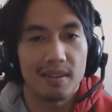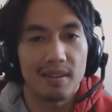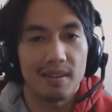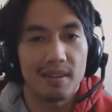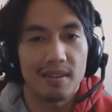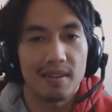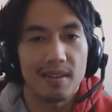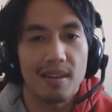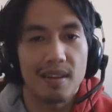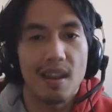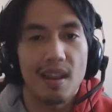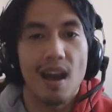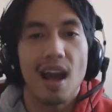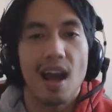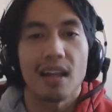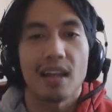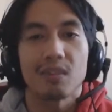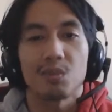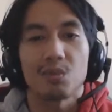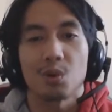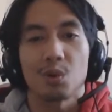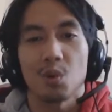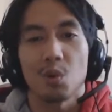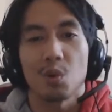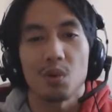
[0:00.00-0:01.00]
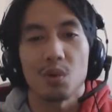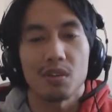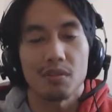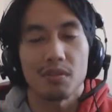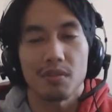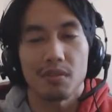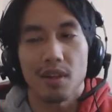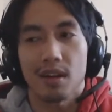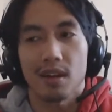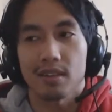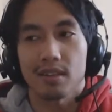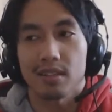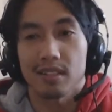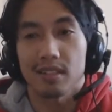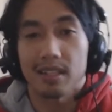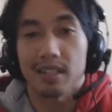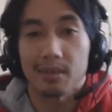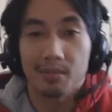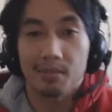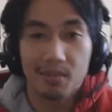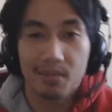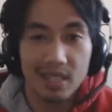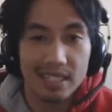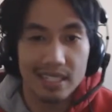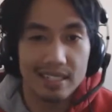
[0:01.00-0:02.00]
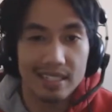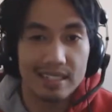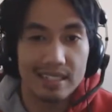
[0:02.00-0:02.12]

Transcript: not record the vlog today, but